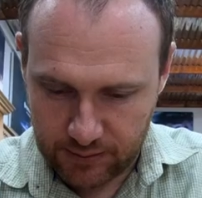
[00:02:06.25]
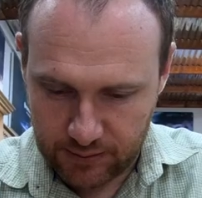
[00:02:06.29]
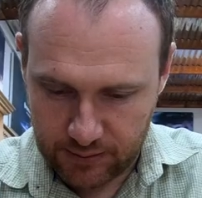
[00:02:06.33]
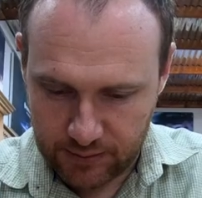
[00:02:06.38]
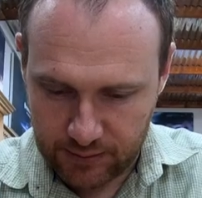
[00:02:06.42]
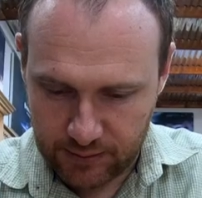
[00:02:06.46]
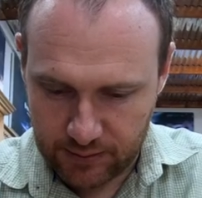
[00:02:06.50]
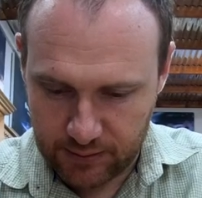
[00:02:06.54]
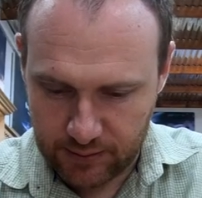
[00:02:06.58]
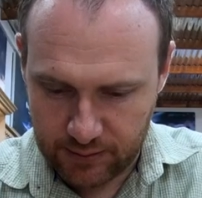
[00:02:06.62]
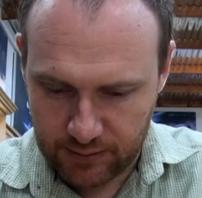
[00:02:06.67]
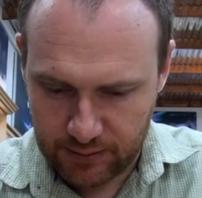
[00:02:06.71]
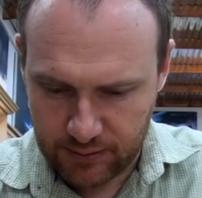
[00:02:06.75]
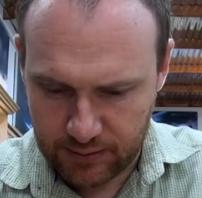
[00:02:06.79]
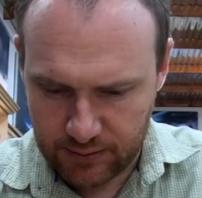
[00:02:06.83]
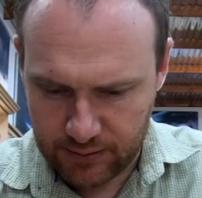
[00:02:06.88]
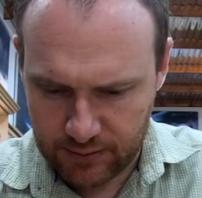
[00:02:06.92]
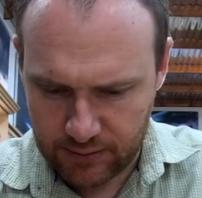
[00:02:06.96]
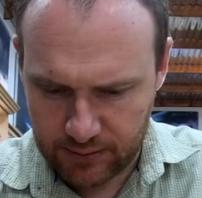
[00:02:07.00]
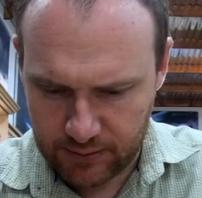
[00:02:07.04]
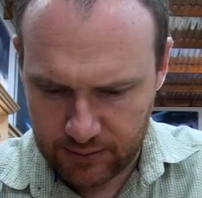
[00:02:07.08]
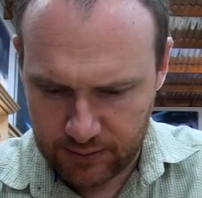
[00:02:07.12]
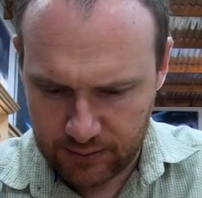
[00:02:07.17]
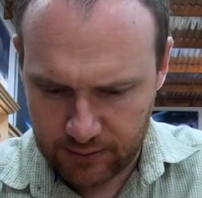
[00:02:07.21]

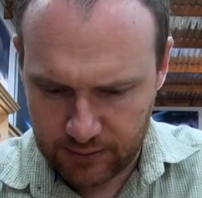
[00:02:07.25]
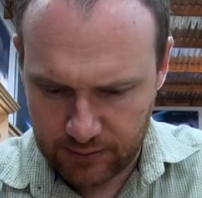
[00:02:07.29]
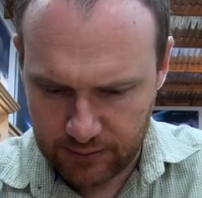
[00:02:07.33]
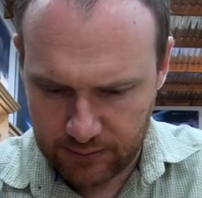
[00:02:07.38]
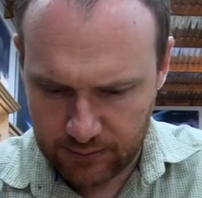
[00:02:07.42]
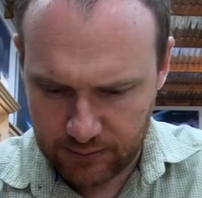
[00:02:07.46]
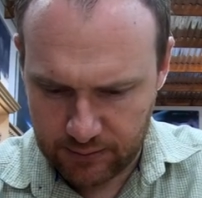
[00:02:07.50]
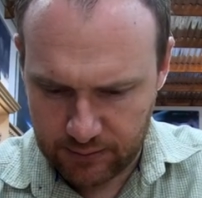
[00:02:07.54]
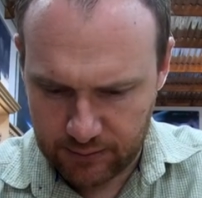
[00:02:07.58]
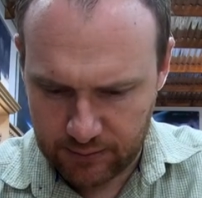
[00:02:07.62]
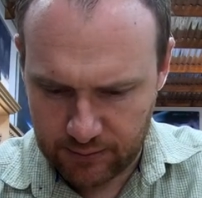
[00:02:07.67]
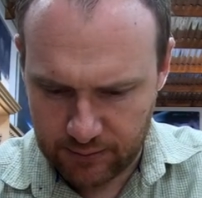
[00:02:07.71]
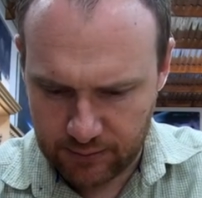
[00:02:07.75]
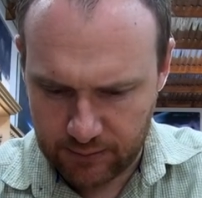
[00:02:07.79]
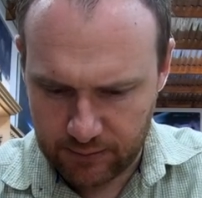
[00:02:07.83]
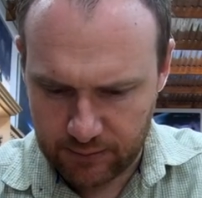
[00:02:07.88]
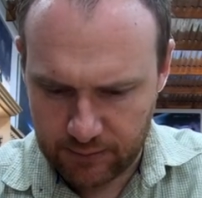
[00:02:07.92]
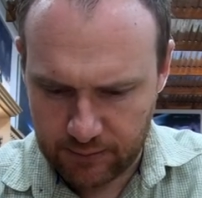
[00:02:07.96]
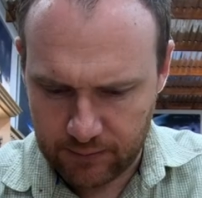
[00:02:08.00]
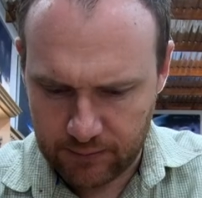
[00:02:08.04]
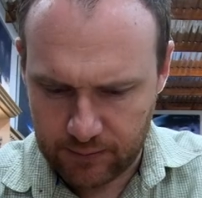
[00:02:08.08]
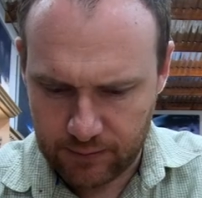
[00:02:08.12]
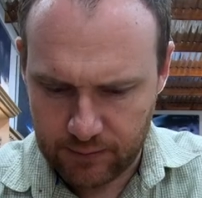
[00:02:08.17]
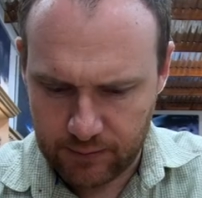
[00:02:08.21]

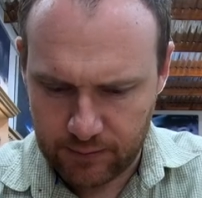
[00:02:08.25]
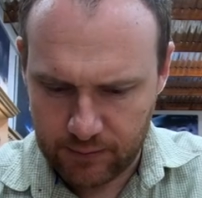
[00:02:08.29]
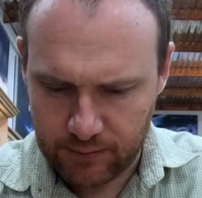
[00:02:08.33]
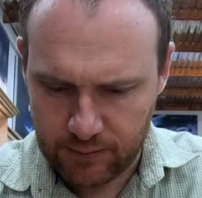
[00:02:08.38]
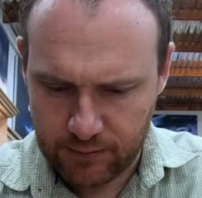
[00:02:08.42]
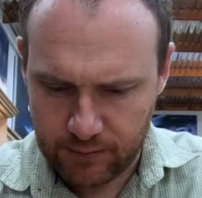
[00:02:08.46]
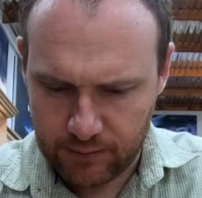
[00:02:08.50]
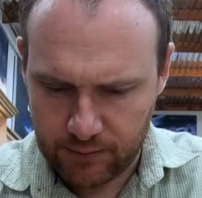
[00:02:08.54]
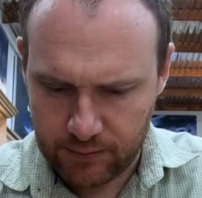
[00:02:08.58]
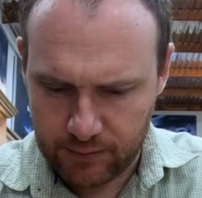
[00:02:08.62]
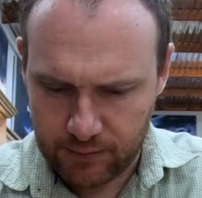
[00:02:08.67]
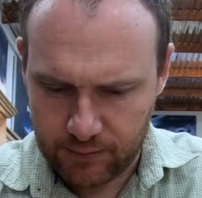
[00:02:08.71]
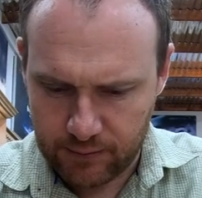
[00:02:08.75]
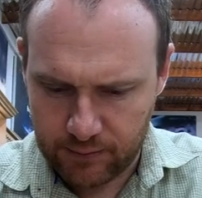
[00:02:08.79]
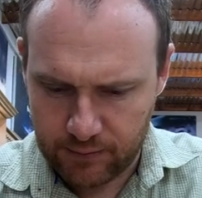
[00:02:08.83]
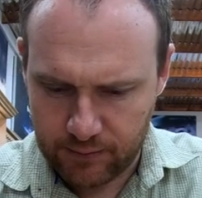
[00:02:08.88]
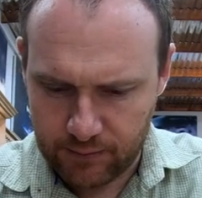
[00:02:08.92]
No one is speaking in this clip.